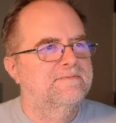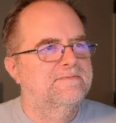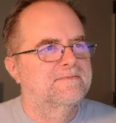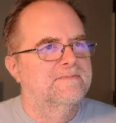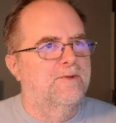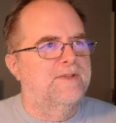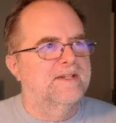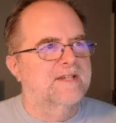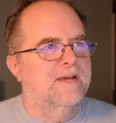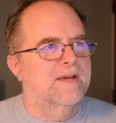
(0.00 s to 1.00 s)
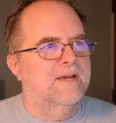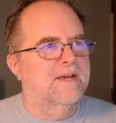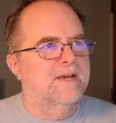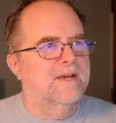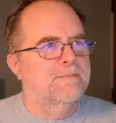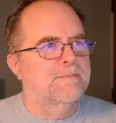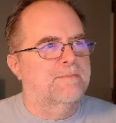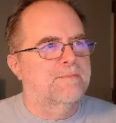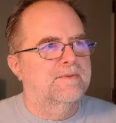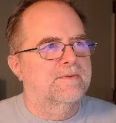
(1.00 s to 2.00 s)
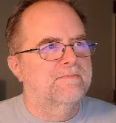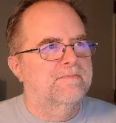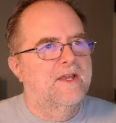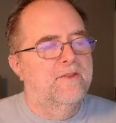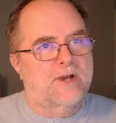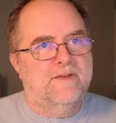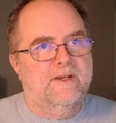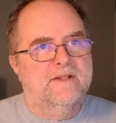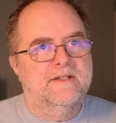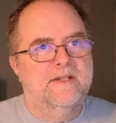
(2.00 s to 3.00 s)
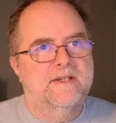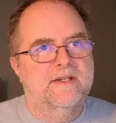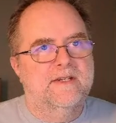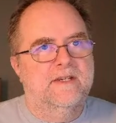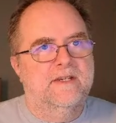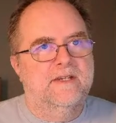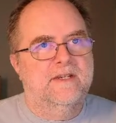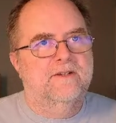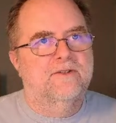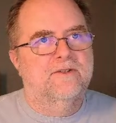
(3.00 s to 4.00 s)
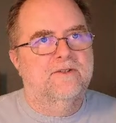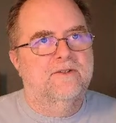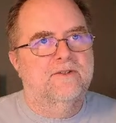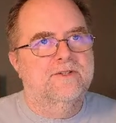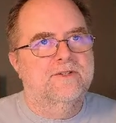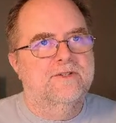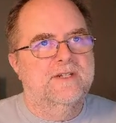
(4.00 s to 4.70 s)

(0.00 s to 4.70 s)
load things up. There are working traffic signals inside the cities.